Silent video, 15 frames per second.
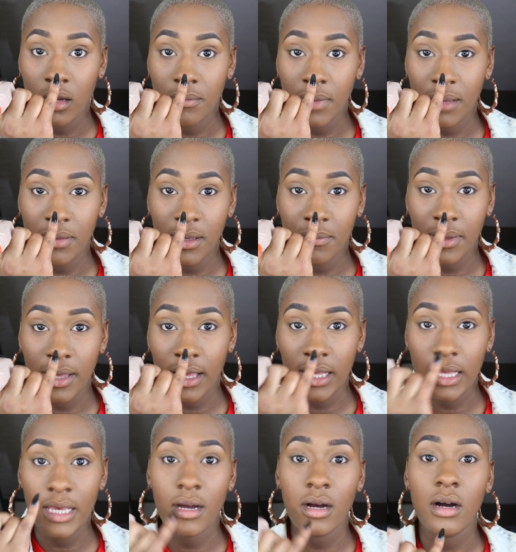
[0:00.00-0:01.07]
maybe a bit
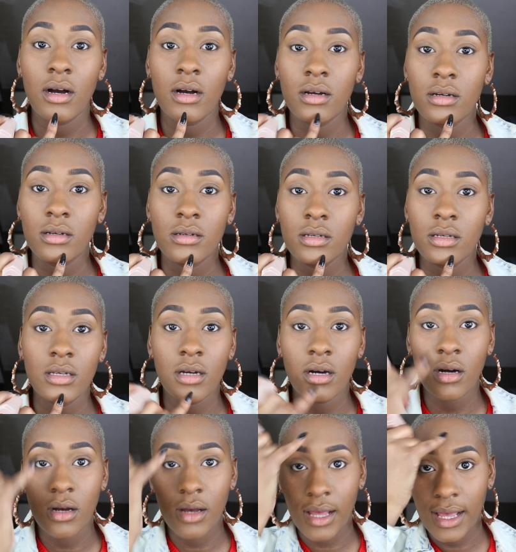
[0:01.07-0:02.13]
here,
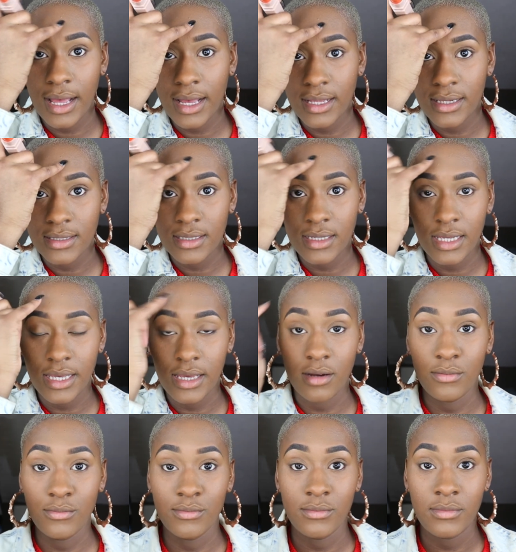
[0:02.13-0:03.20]
here and
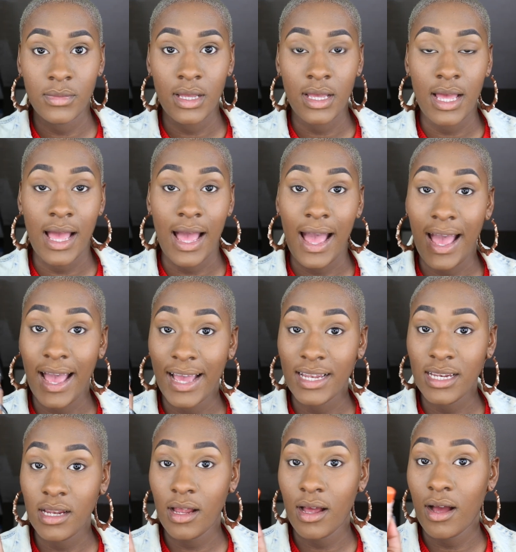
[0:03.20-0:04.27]
here,
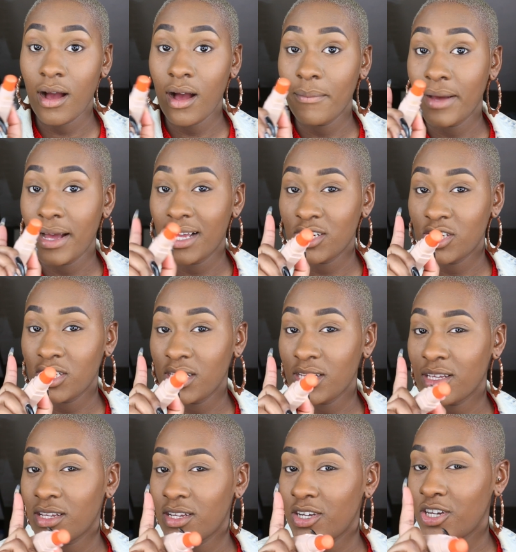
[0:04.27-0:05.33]
and I'm
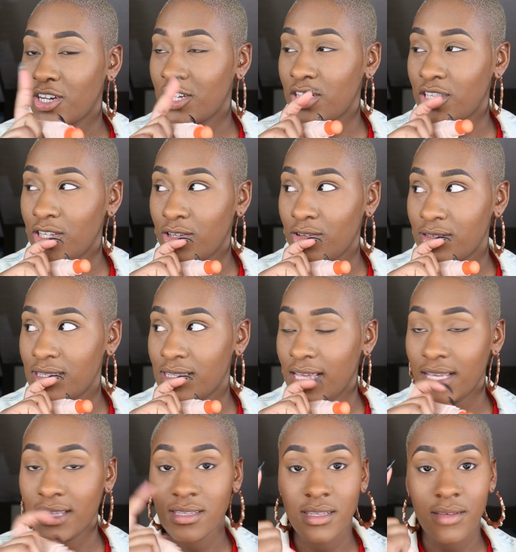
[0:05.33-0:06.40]
actually going to use
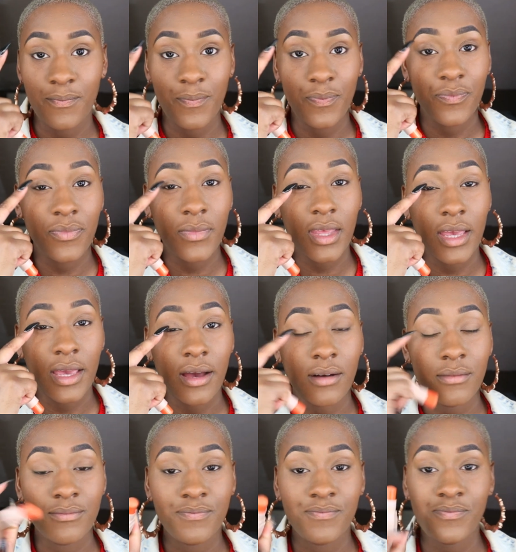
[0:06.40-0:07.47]
this
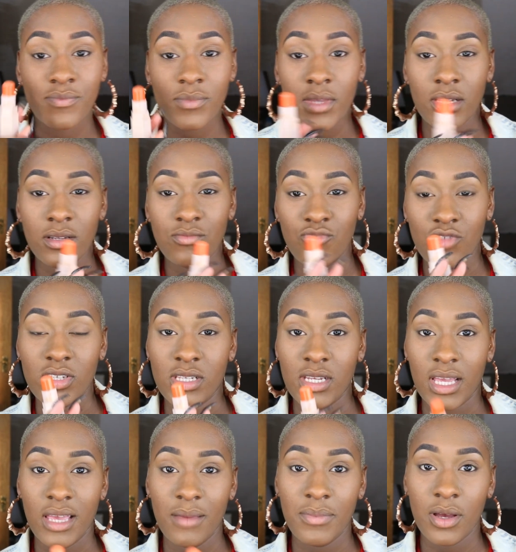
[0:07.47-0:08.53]
here just
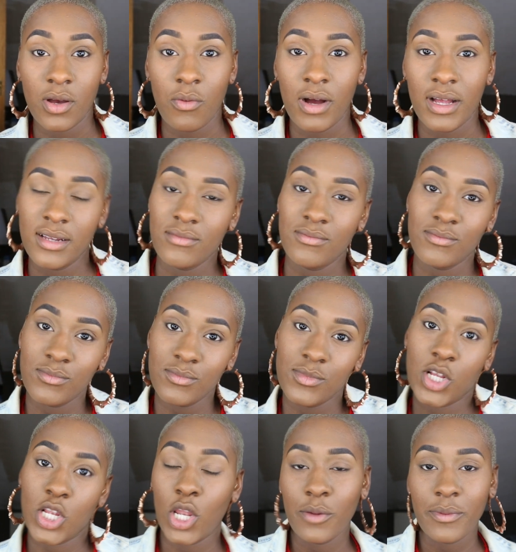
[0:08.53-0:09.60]
to keep it quite
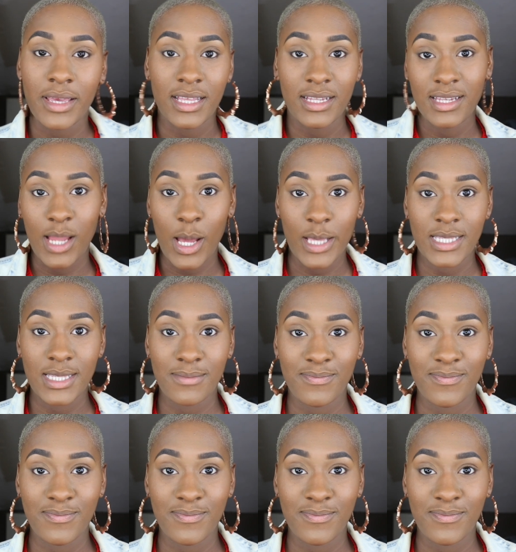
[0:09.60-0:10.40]
glowy and nice.